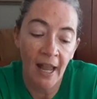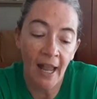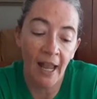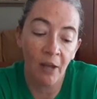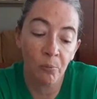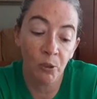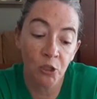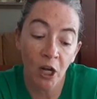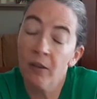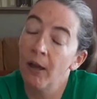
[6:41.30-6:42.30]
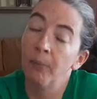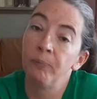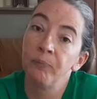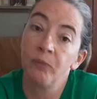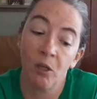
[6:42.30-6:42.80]
and we'll share them.
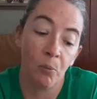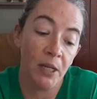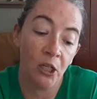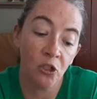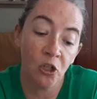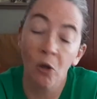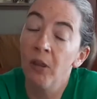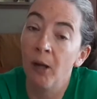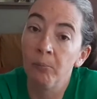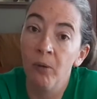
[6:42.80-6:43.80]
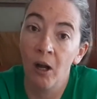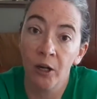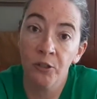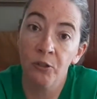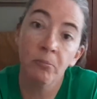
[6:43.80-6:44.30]
And we can show them on
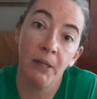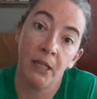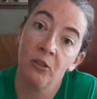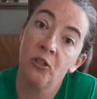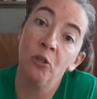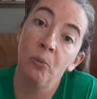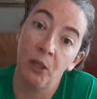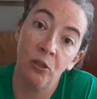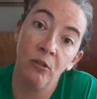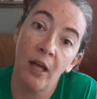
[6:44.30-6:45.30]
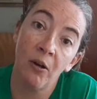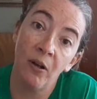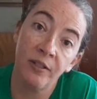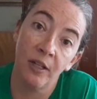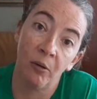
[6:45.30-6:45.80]
our Zoom meetings too. We could do that
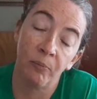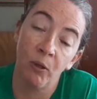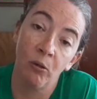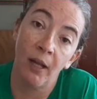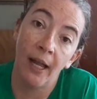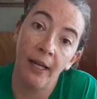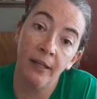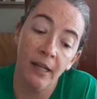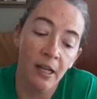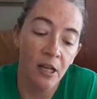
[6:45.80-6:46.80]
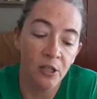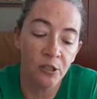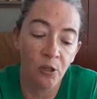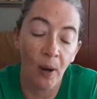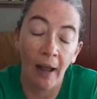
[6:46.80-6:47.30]
also, okay?
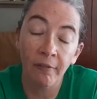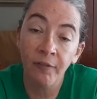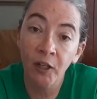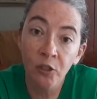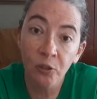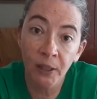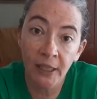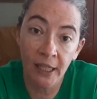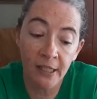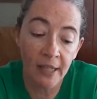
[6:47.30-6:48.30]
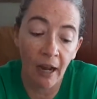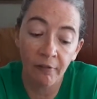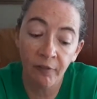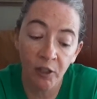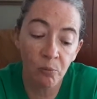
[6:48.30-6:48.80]
So have fun doing this. Have
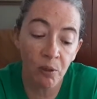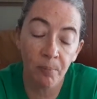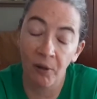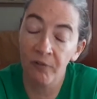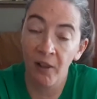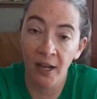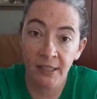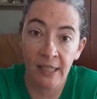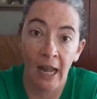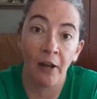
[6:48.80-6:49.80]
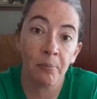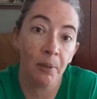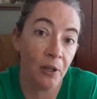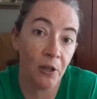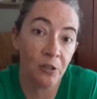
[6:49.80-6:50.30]
fun with butterflies and
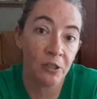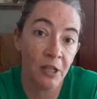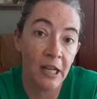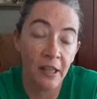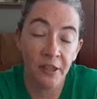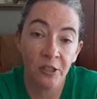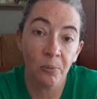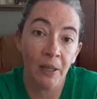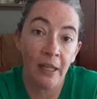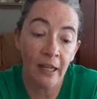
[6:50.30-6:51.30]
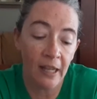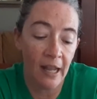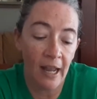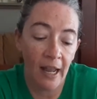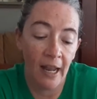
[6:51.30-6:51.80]
caterpillars this week.
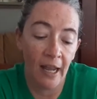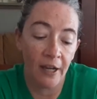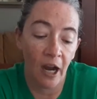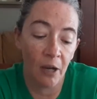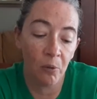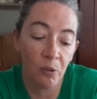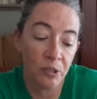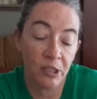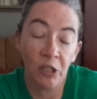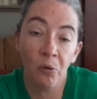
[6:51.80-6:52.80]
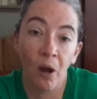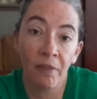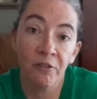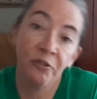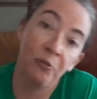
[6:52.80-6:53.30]
And I will see you on
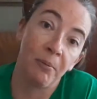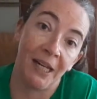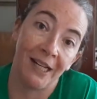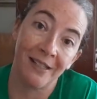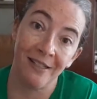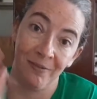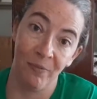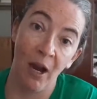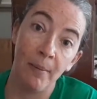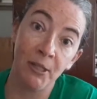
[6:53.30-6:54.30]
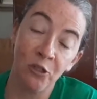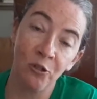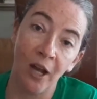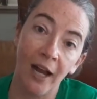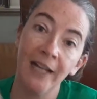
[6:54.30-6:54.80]
the Zoom meetings. I miss you
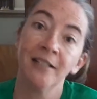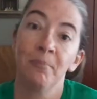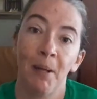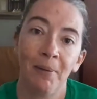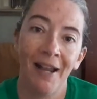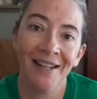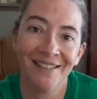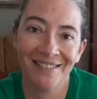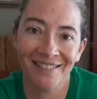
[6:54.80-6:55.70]
guys. Bye-bye.